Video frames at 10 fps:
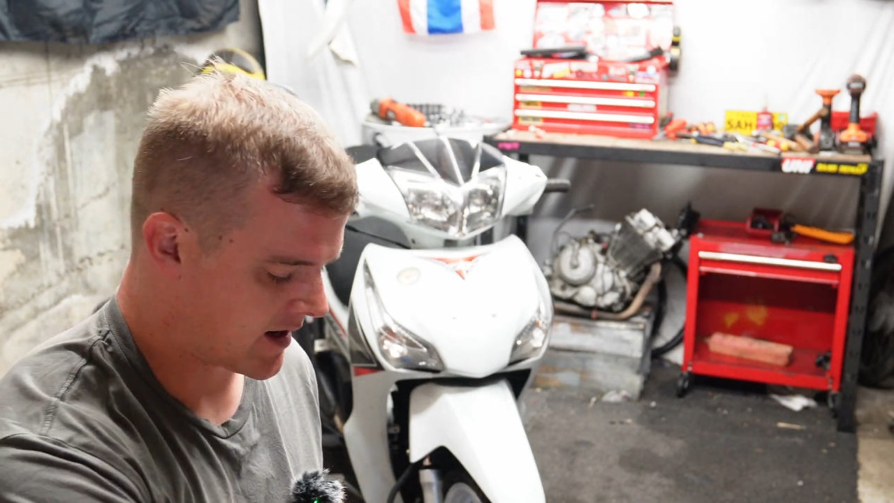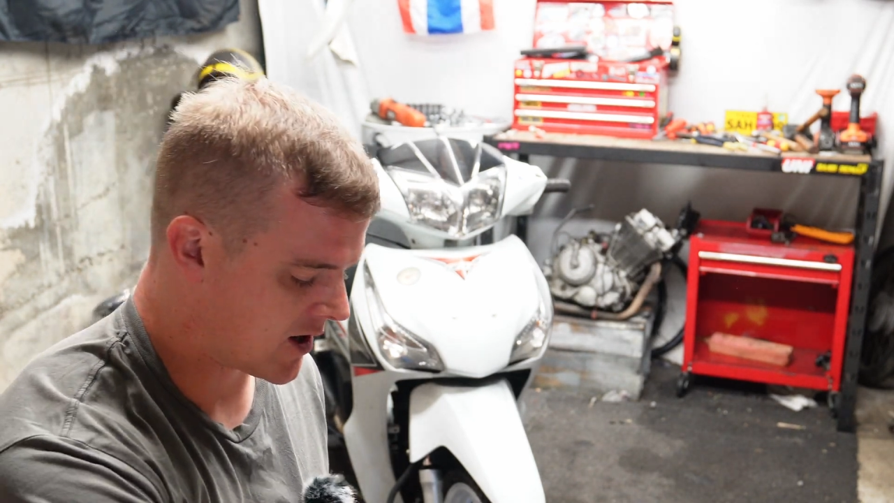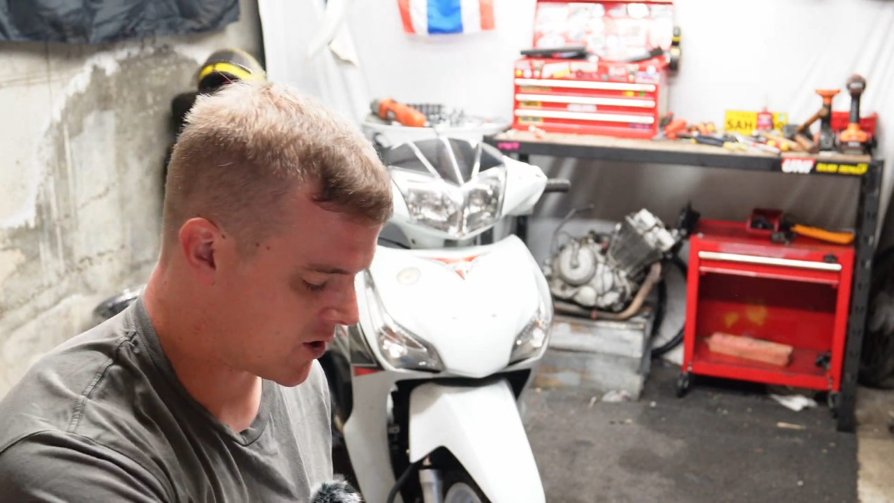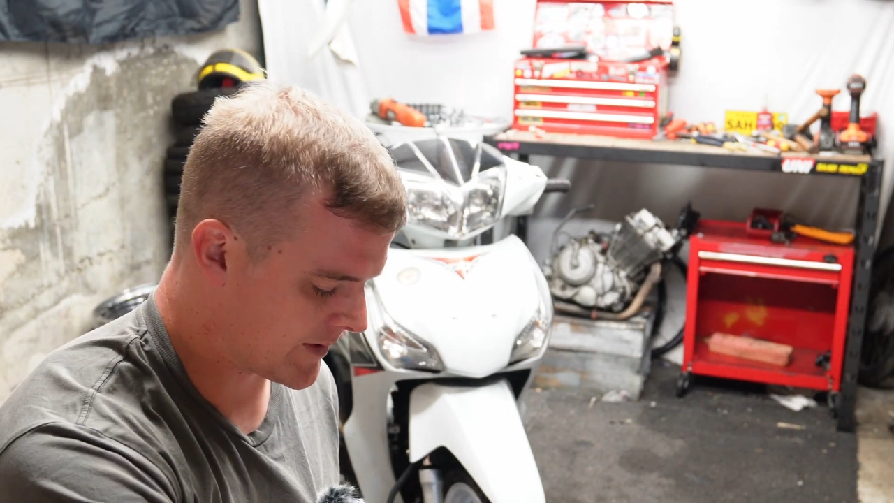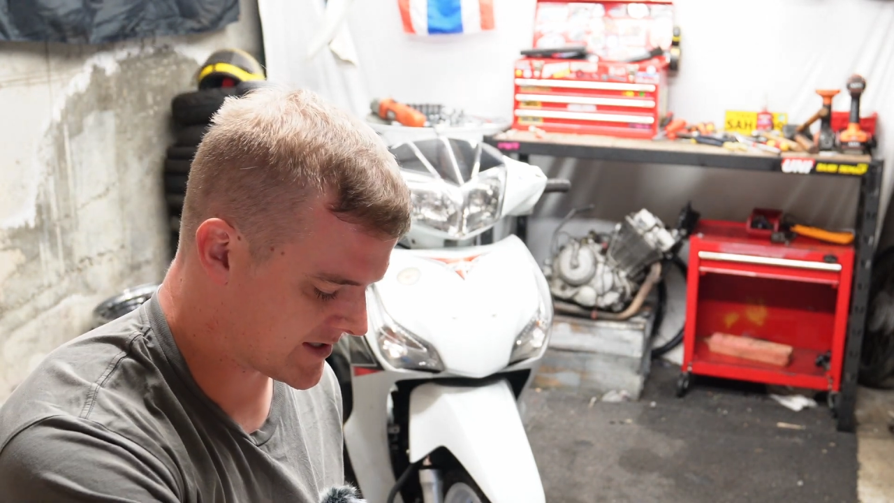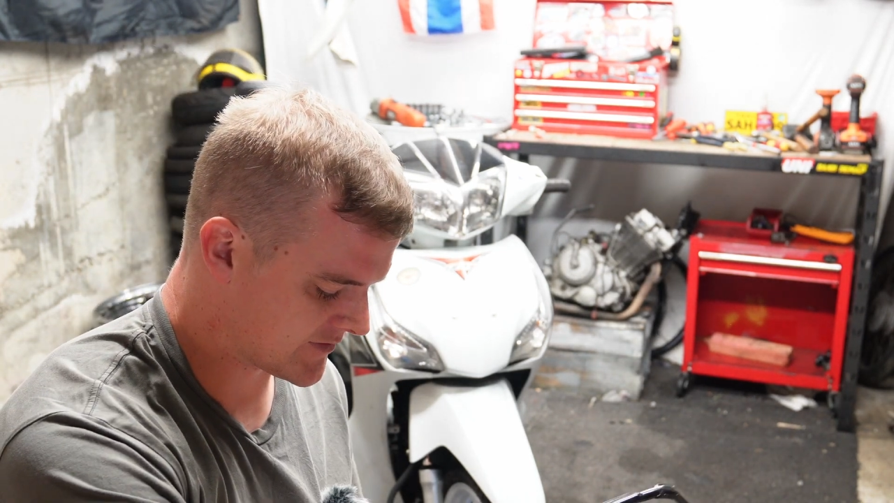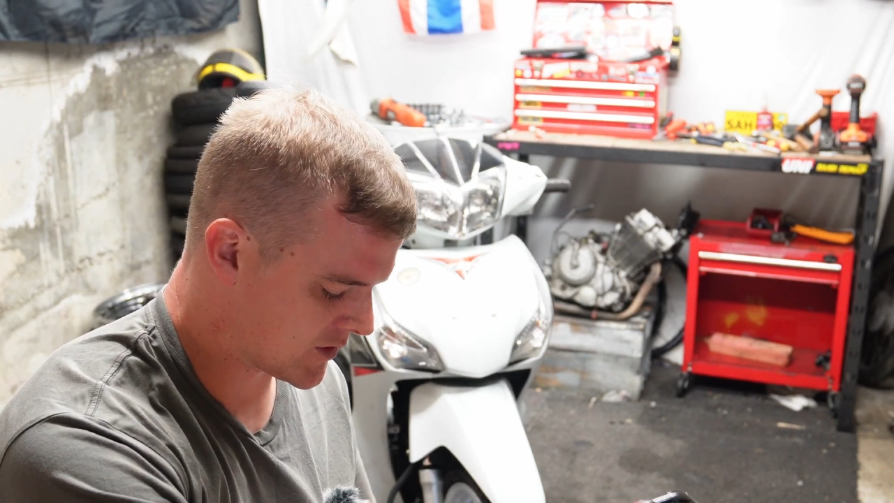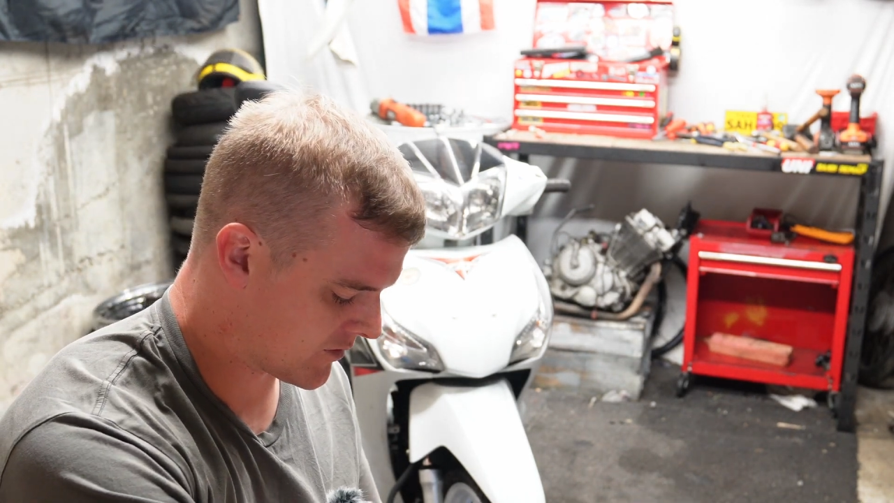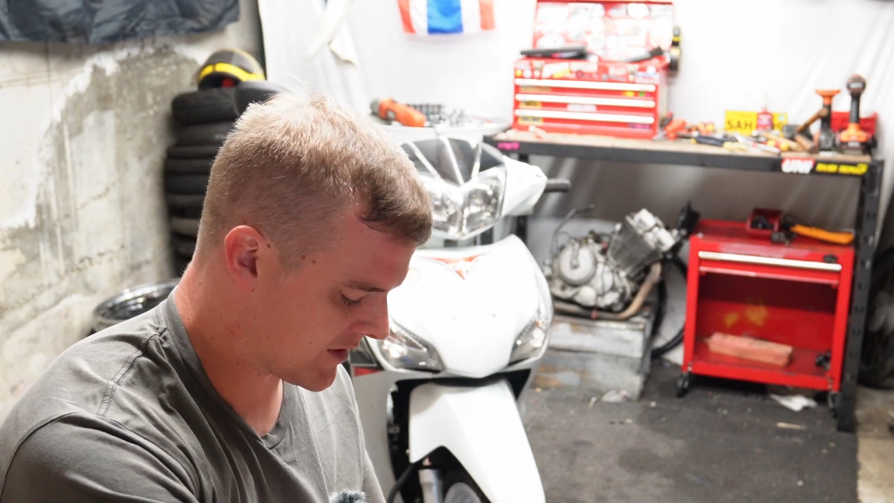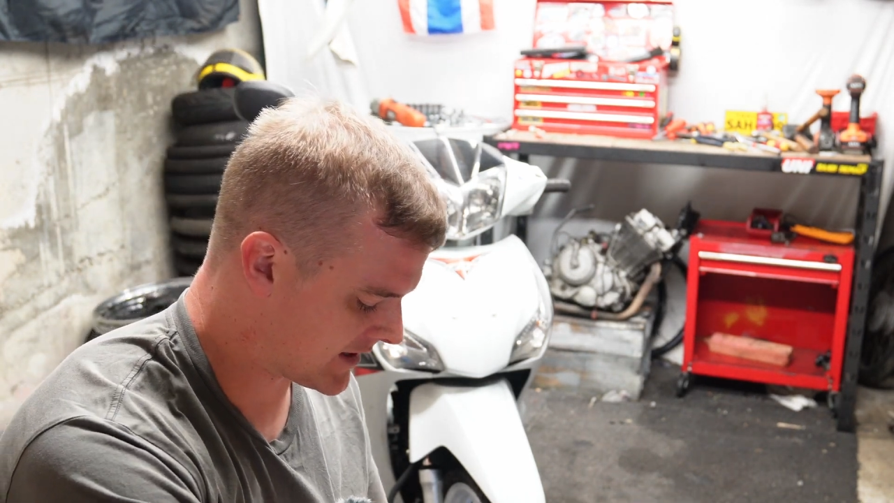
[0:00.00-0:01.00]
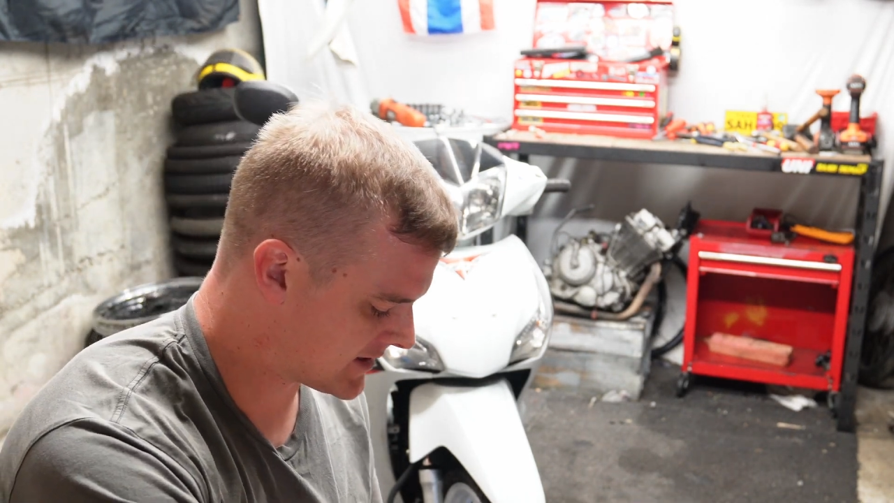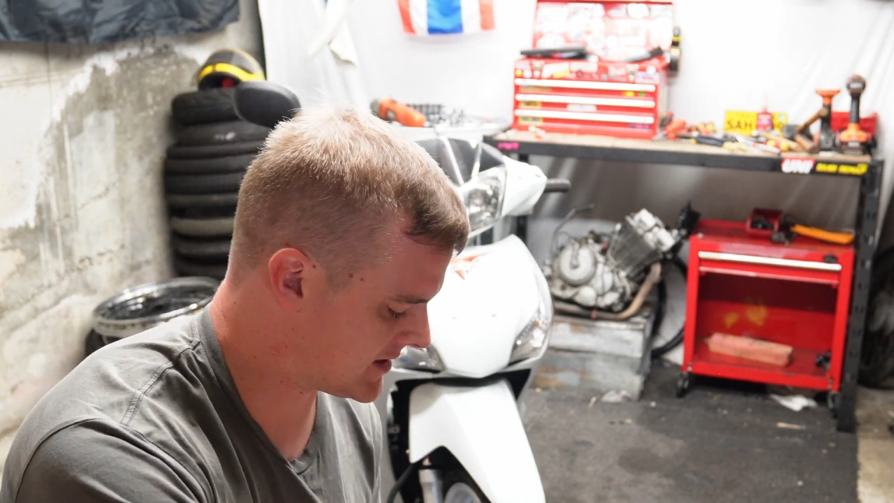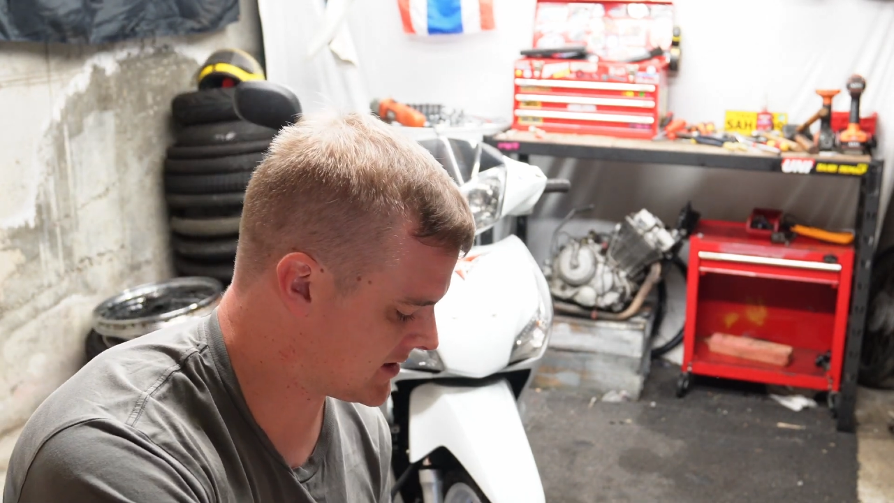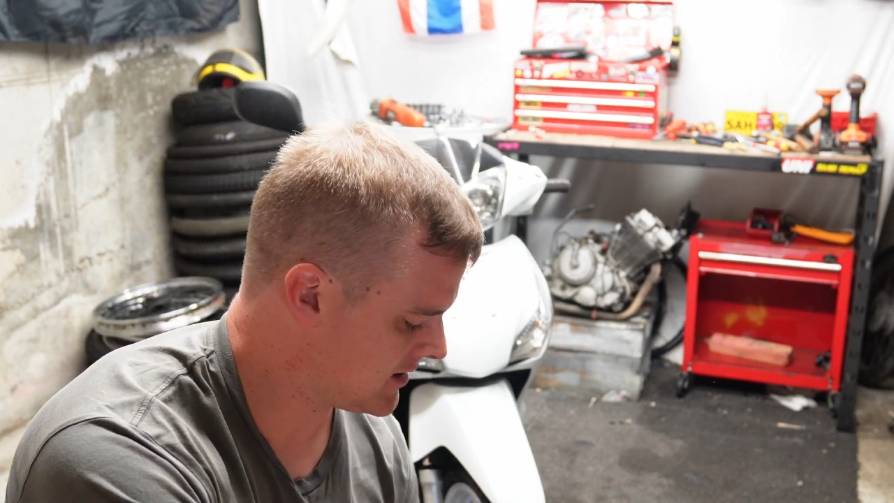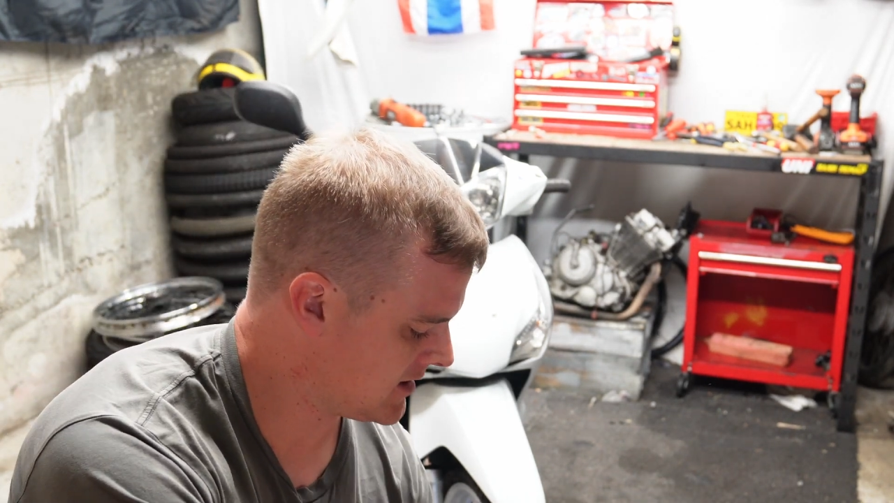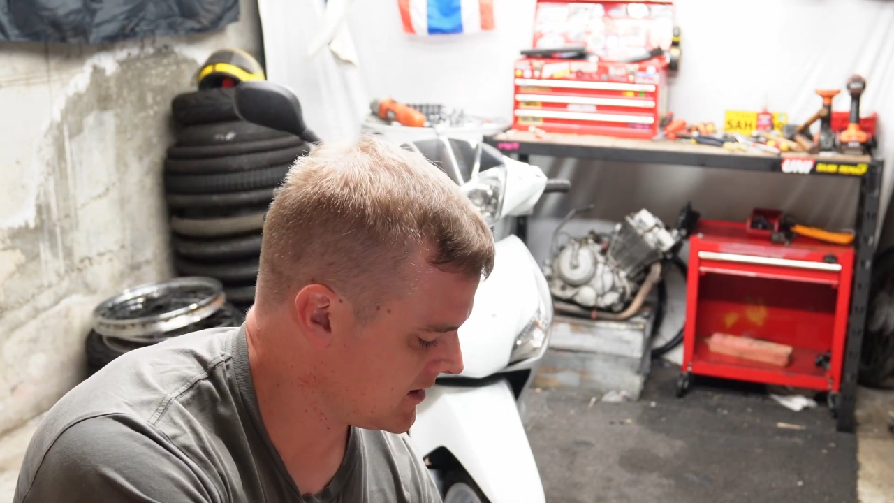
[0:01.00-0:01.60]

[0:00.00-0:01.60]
whole bunch of cool things.